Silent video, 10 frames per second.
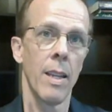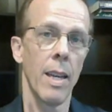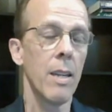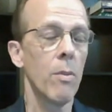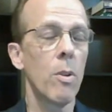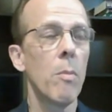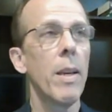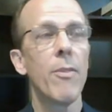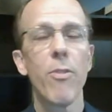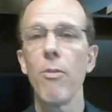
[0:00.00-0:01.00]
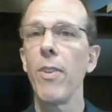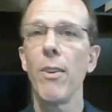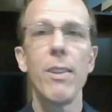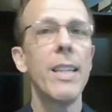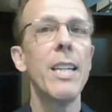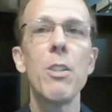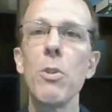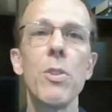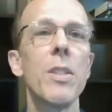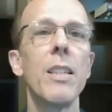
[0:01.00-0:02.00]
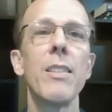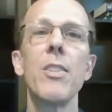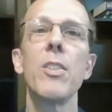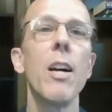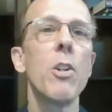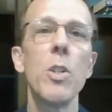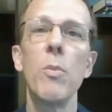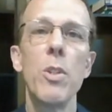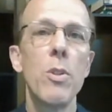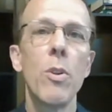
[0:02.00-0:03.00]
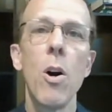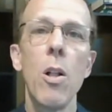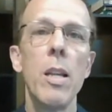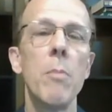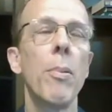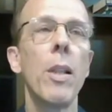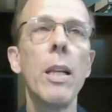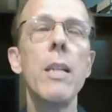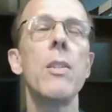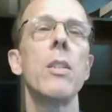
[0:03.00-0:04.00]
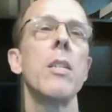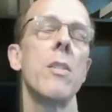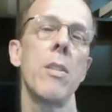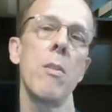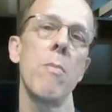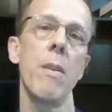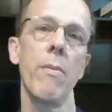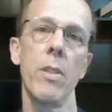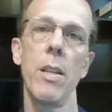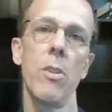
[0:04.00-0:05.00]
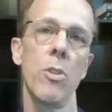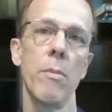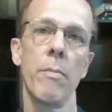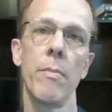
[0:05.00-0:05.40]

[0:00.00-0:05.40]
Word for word: And it will make for very interesting discussion when you call in. Please consider my invitation.